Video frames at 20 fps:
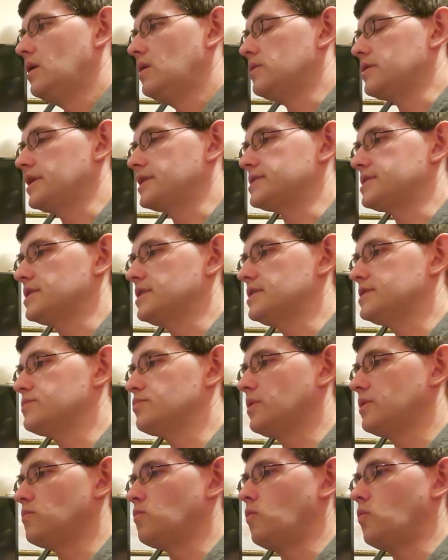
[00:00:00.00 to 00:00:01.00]
okay, so
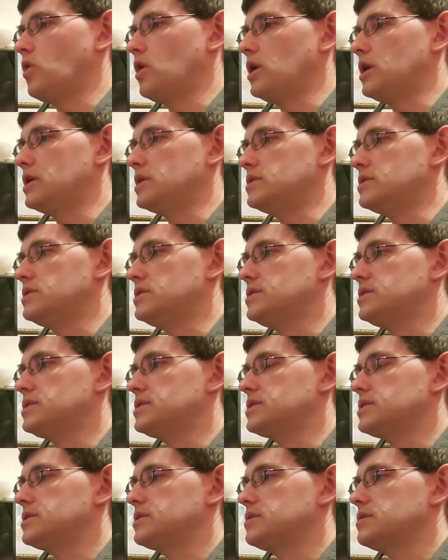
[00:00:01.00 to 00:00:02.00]
this one
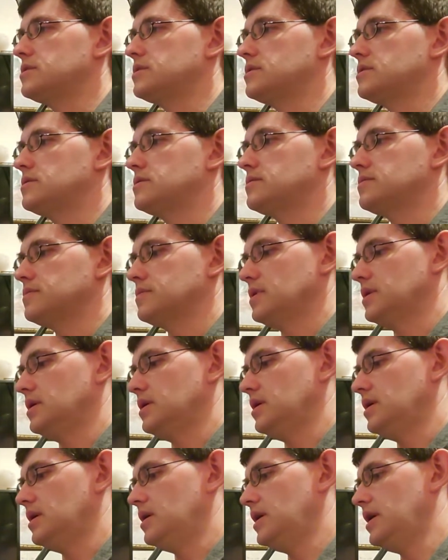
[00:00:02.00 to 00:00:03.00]
was
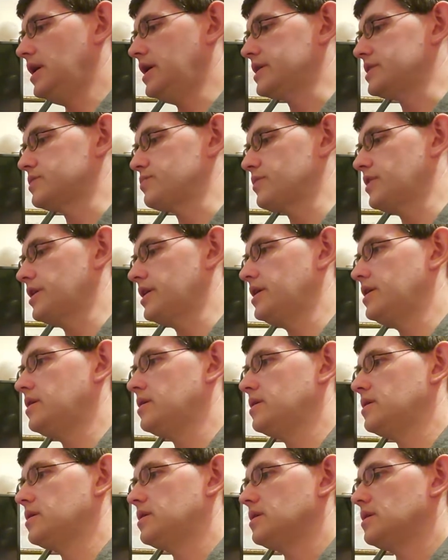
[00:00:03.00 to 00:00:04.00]

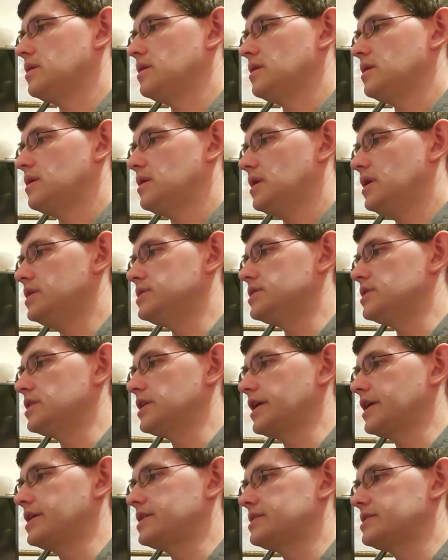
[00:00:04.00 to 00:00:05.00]
X-Ray and
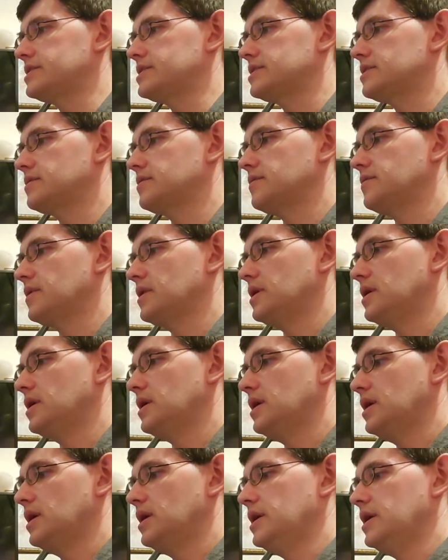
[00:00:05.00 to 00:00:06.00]
DILLIGAS.
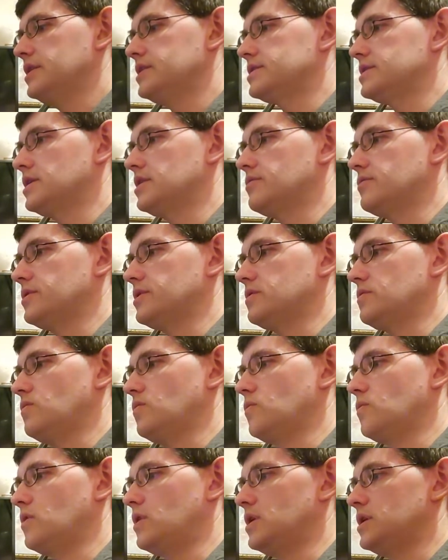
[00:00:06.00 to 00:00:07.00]
And this other
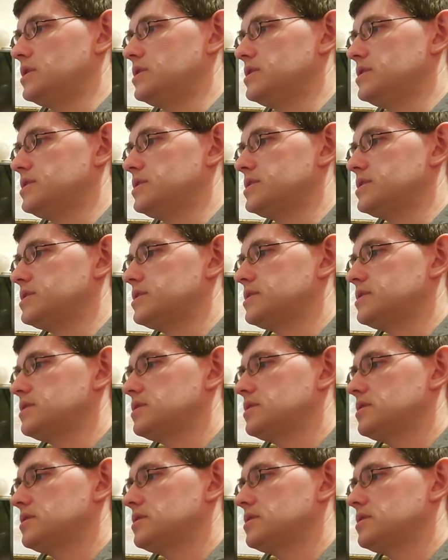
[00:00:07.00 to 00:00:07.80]
one was...